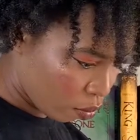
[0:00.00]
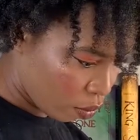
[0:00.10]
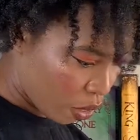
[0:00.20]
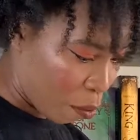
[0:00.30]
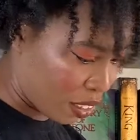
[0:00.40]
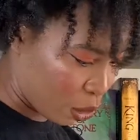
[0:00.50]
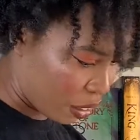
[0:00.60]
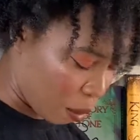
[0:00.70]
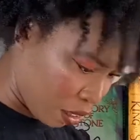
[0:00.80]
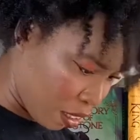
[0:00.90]
I'm wasting so much
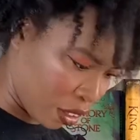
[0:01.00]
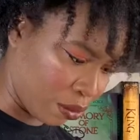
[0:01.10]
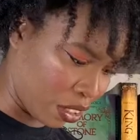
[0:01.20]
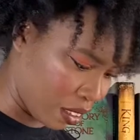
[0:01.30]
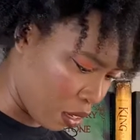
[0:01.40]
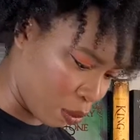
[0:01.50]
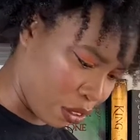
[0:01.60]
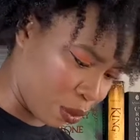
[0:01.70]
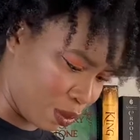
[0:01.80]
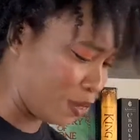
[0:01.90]
time on this, trying to figure this out. Oh my
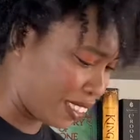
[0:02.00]
gosh, when was the thing